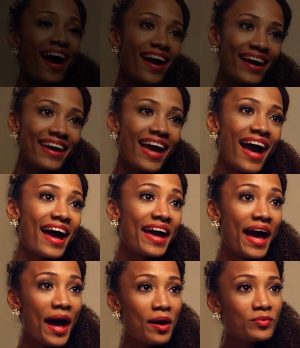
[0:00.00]
Hi, I
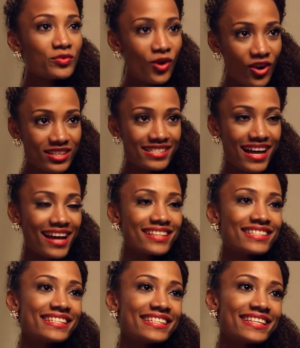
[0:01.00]
am
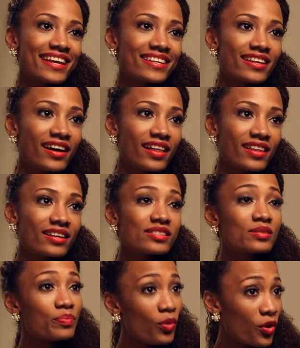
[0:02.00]
Roxanne Didier
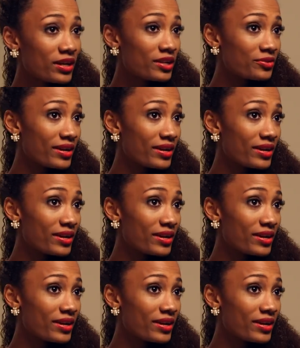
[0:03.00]
Nicholas, born and